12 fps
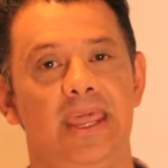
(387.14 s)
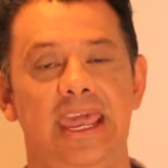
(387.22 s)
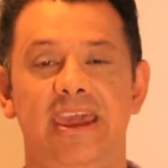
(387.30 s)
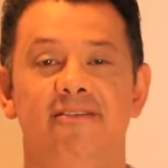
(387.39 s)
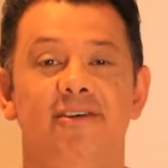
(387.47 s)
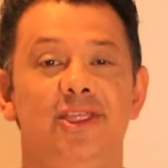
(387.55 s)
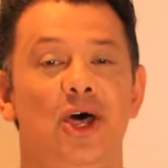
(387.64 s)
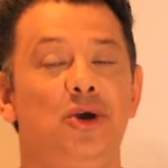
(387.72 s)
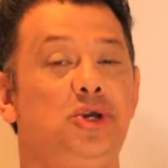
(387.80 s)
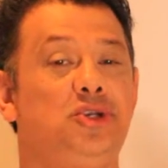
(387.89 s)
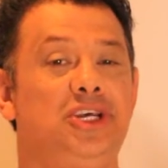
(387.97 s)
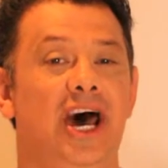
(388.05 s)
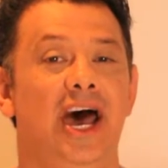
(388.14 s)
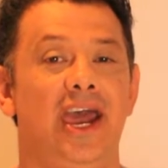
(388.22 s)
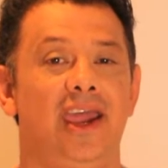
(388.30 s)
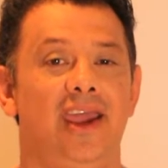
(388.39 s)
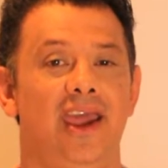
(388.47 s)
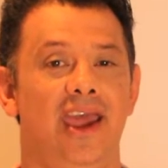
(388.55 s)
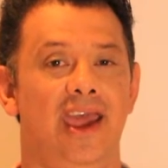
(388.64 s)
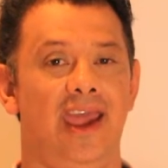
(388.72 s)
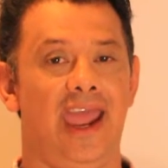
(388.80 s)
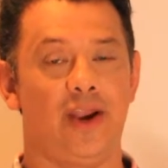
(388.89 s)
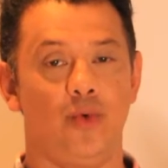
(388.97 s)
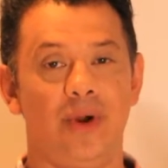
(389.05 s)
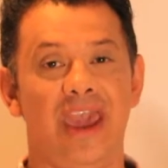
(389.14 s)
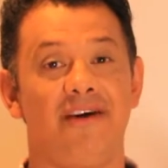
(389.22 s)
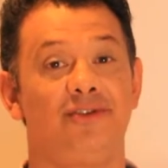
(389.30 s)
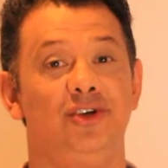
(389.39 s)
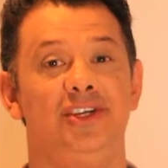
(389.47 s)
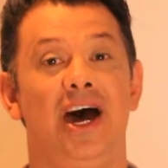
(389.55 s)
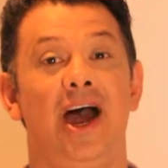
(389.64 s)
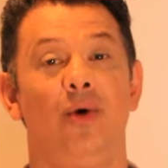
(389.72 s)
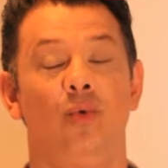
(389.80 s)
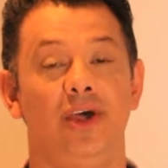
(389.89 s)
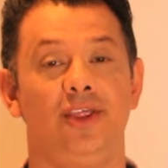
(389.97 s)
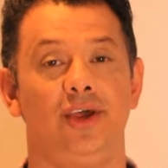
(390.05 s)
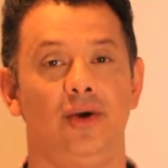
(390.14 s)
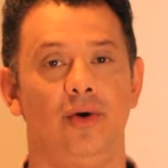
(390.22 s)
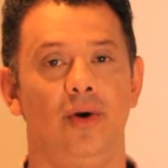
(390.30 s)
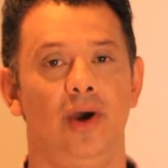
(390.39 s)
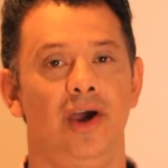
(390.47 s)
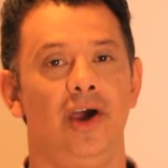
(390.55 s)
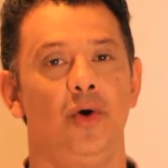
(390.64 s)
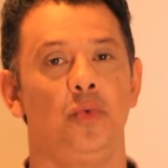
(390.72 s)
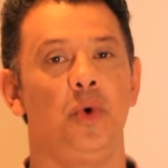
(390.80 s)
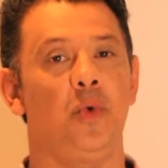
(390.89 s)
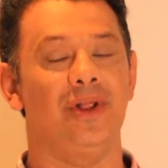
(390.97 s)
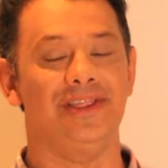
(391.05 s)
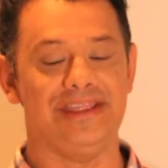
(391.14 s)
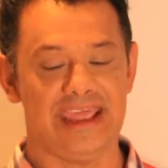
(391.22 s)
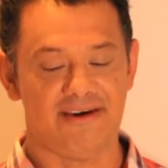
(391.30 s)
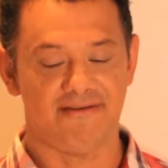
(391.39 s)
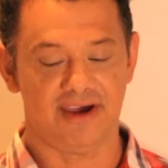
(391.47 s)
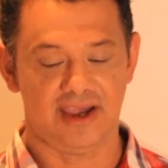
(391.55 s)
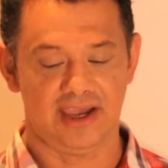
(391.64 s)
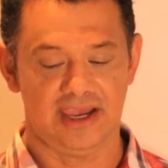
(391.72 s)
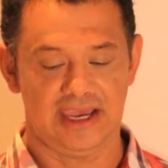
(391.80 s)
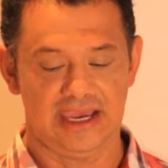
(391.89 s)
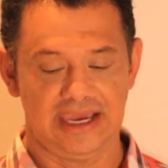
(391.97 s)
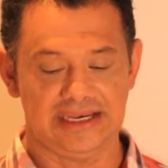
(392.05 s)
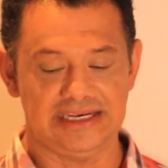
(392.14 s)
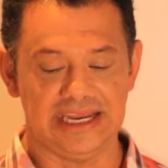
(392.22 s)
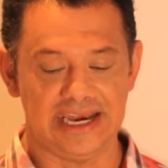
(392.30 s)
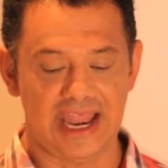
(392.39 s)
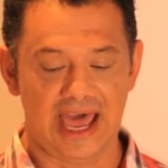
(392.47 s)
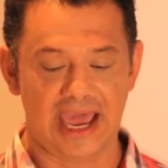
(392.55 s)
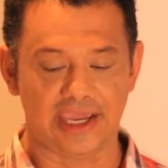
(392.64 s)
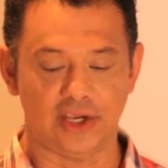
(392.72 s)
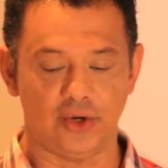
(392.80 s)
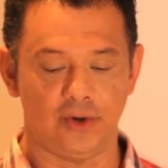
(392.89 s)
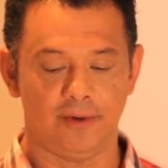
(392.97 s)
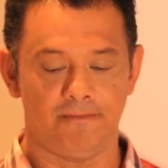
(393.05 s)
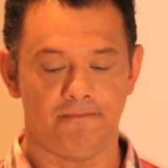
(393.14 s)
Even though you die, and we have to die with you, we will never deny you.